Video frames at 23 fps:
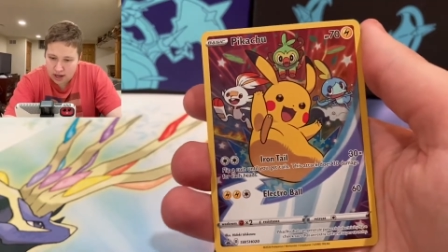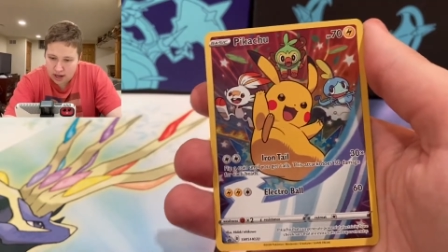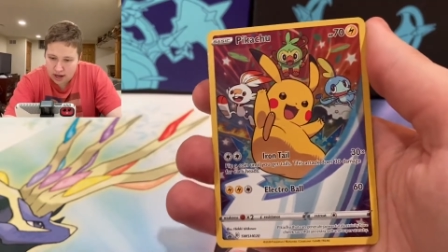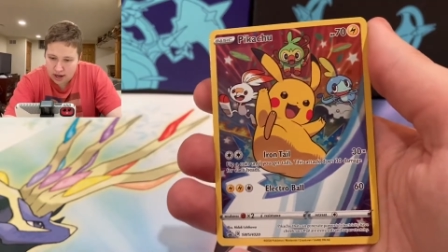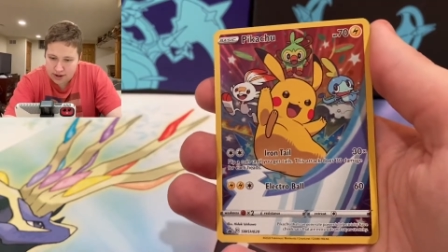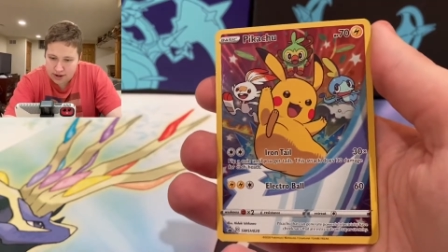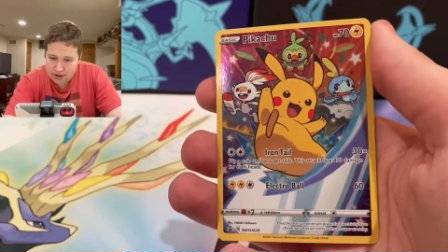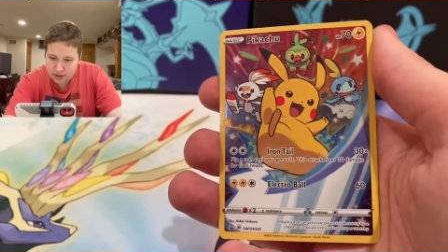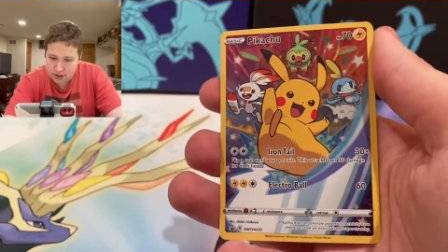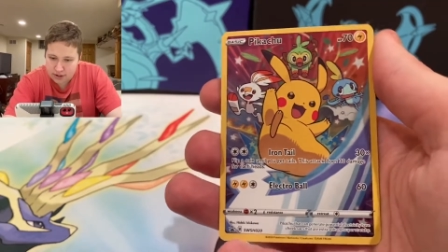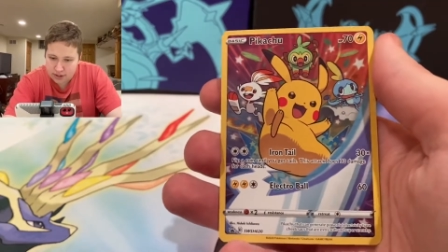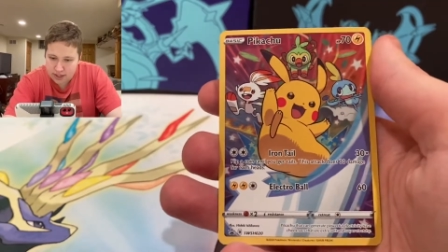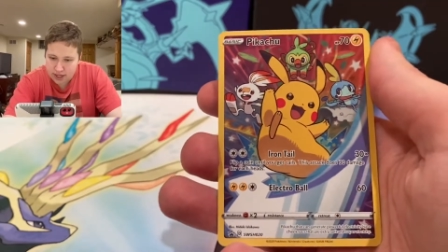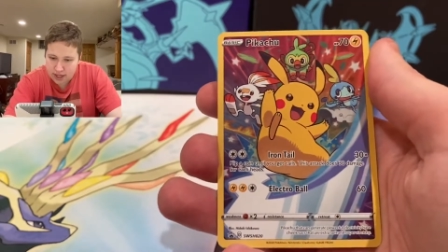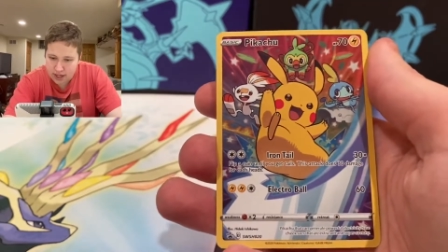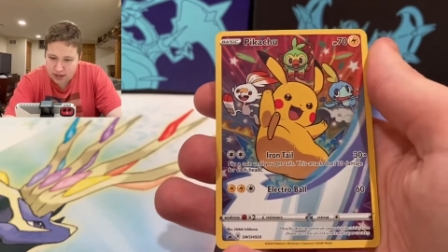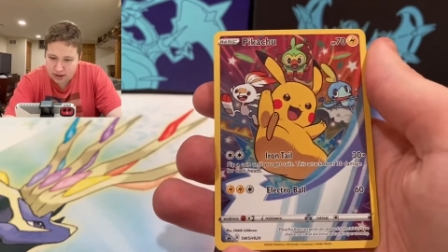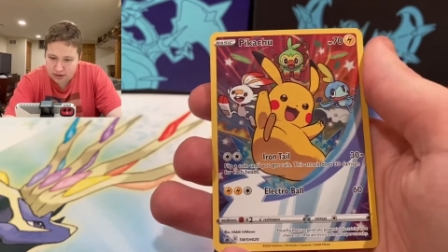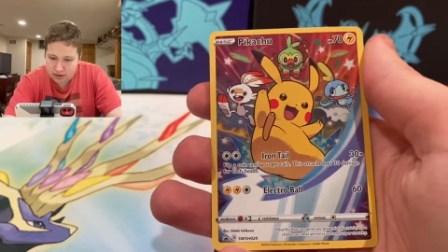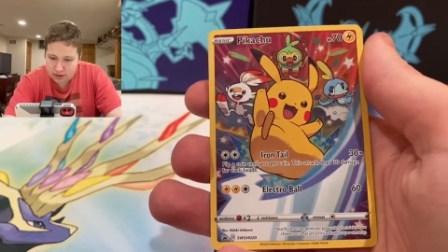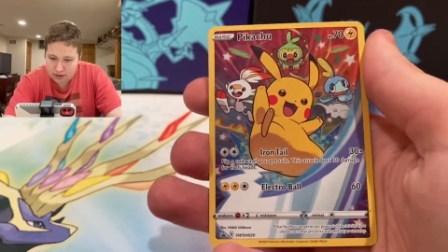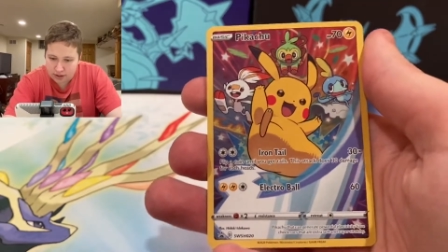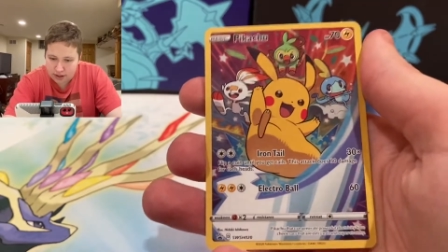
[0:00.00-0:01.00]
Iron
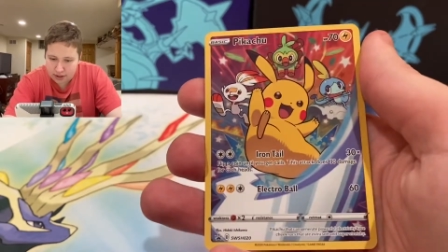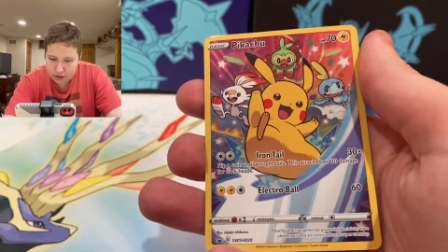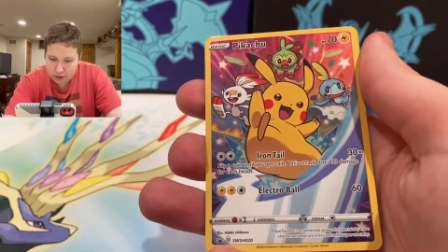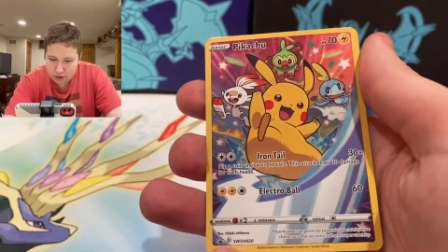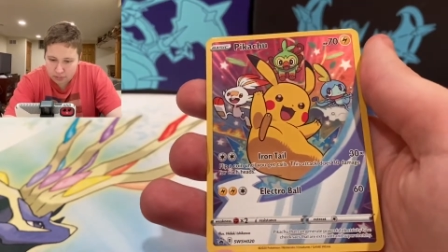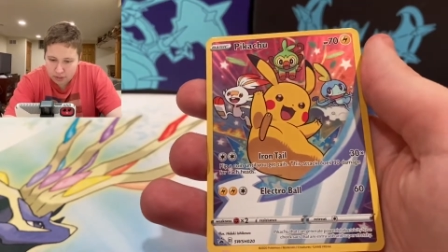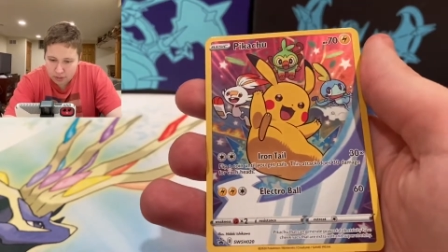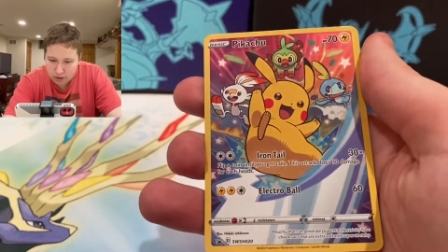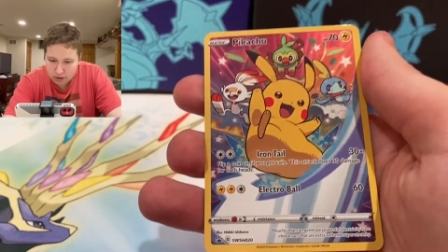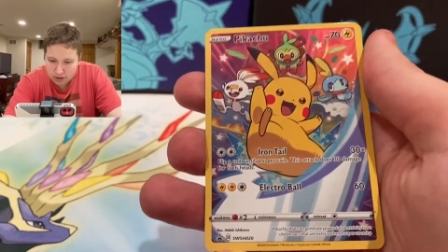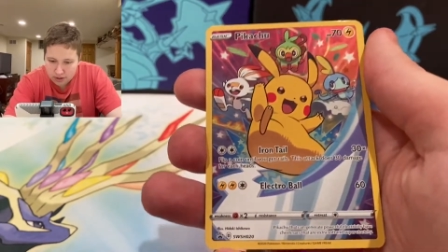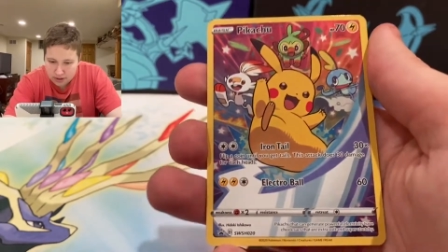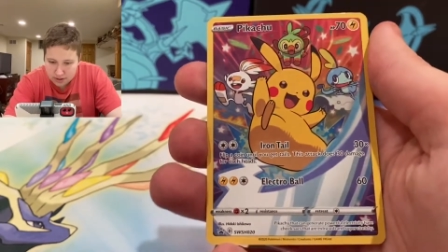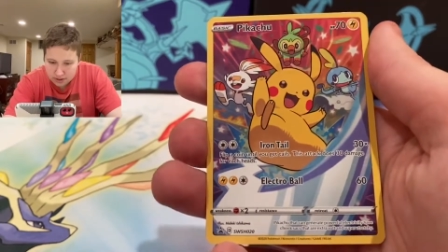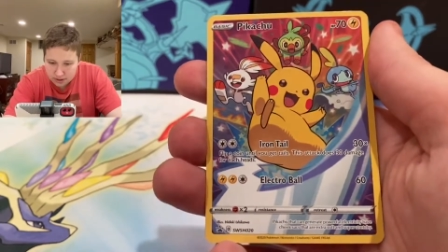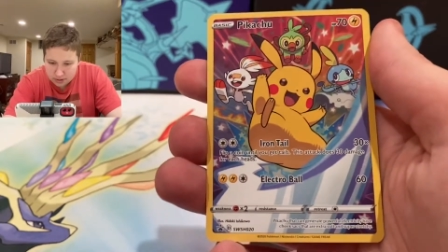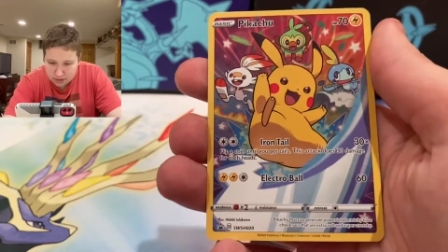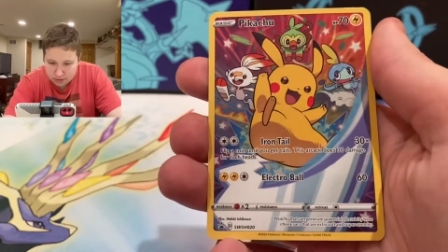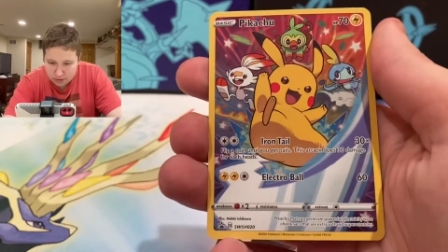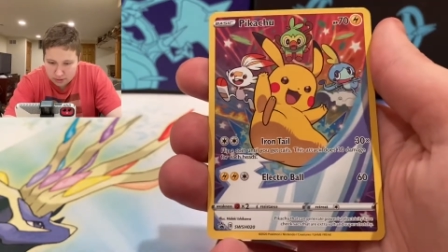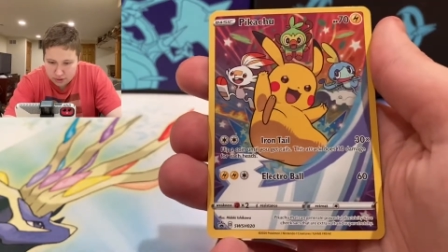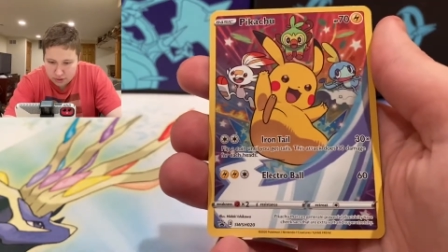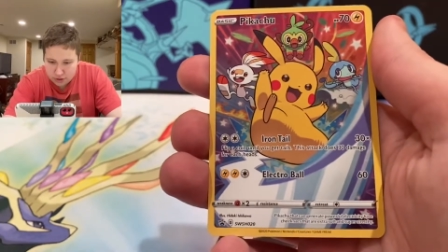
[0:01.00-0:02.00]
Tail, and Electro Ball. This
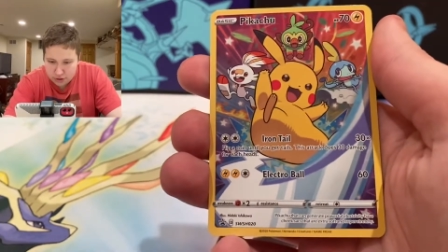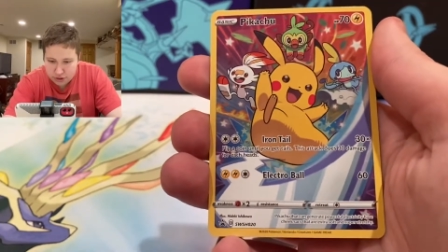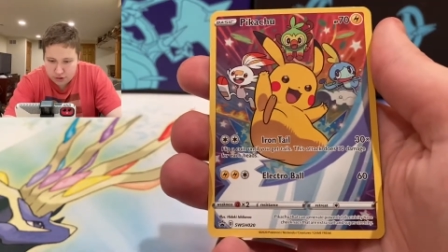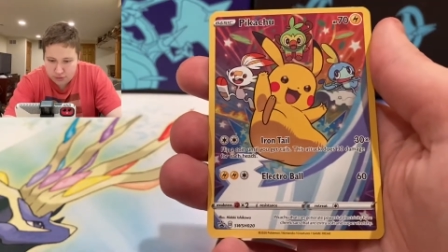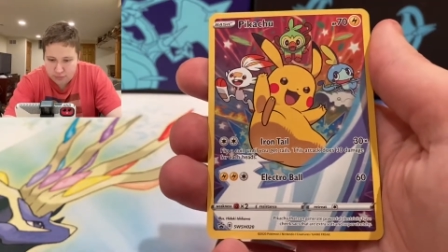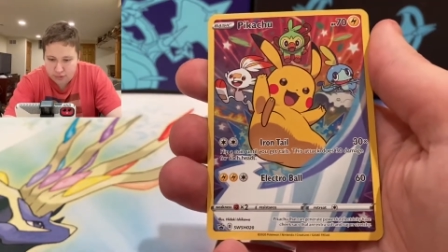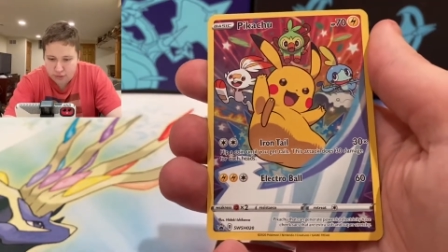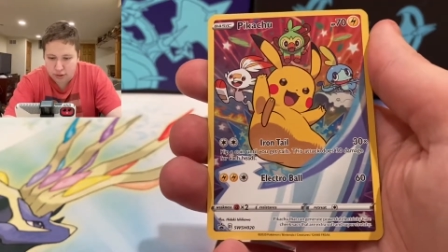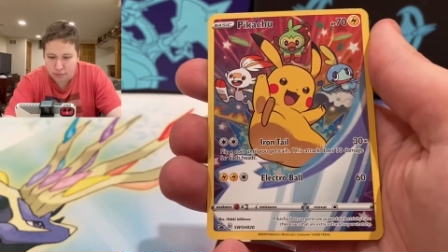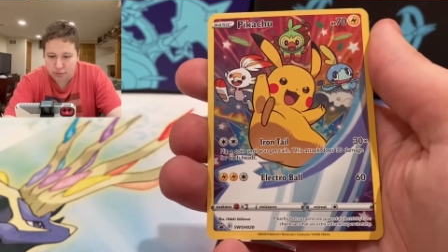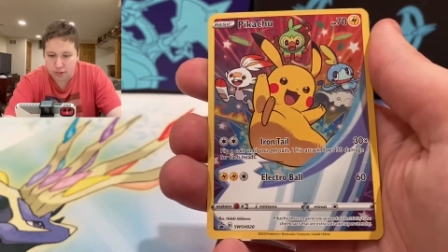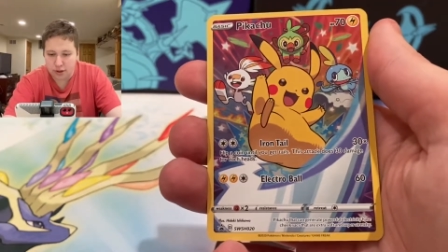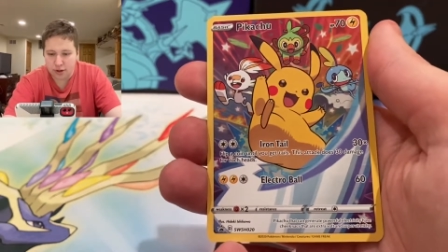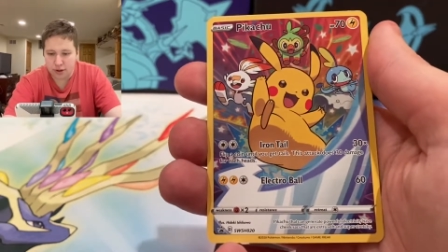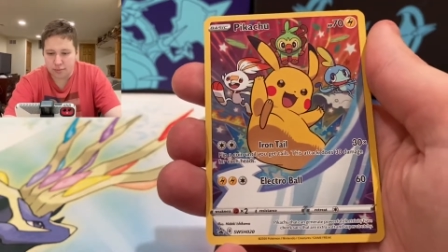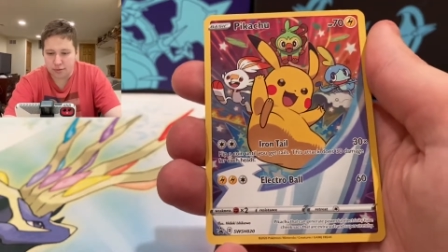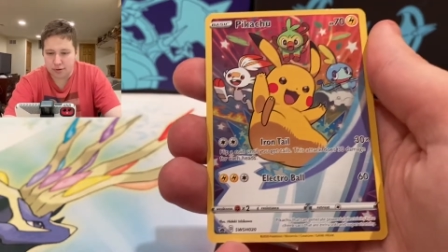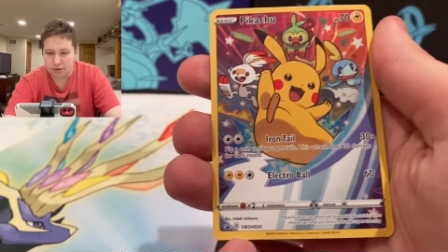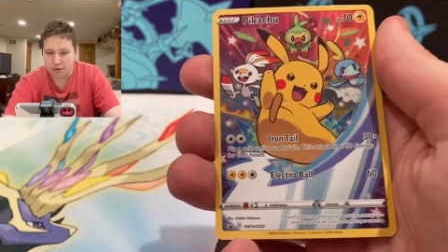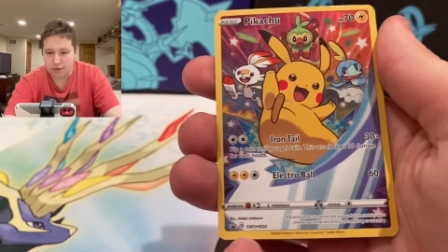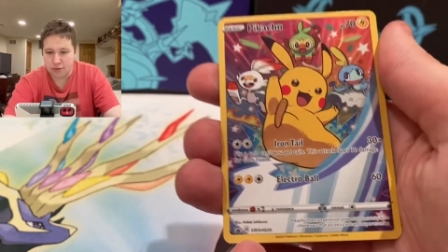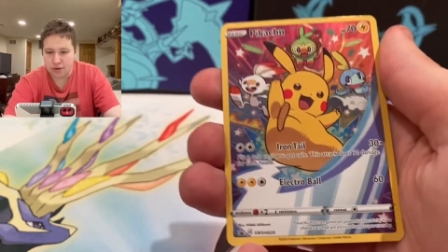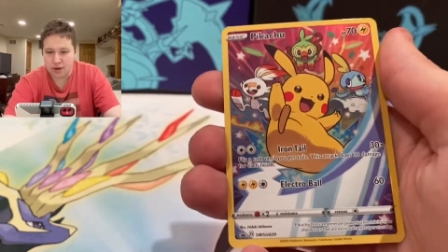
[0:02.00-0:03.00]
is Sword and Shield promo
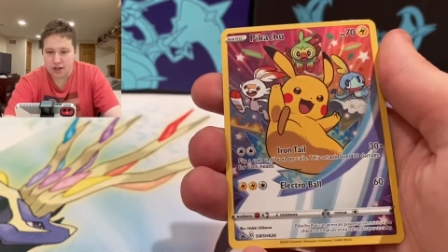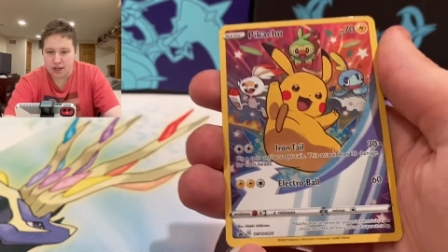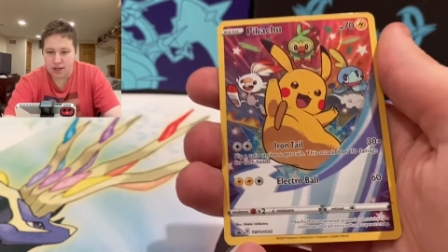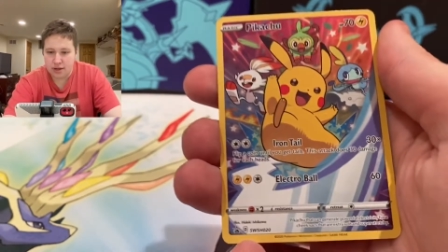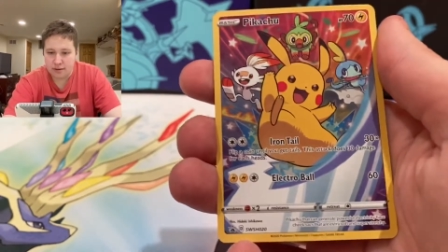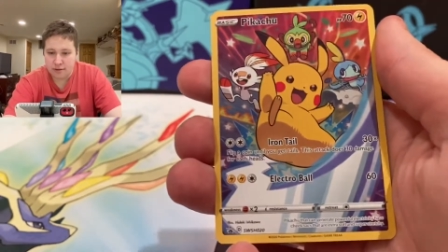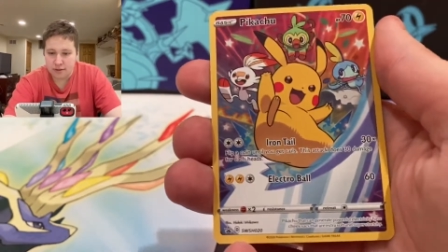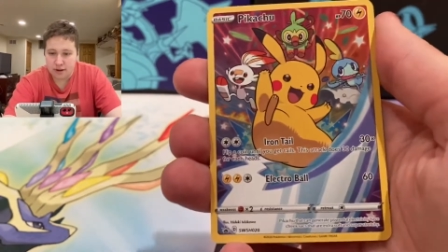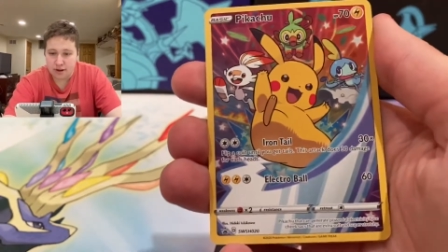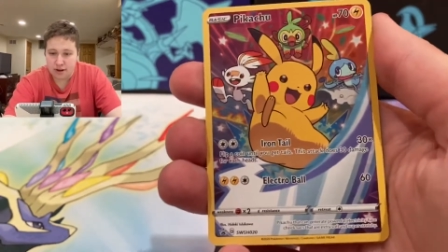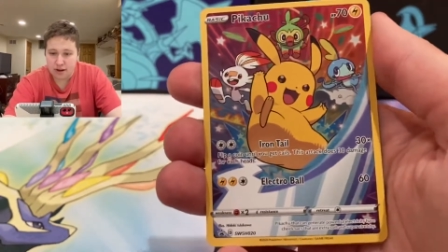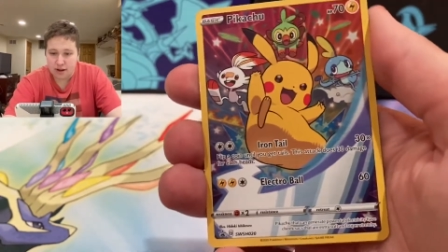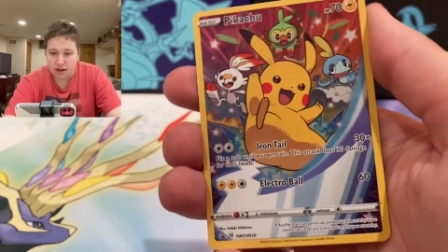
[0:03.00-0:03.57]
number 20.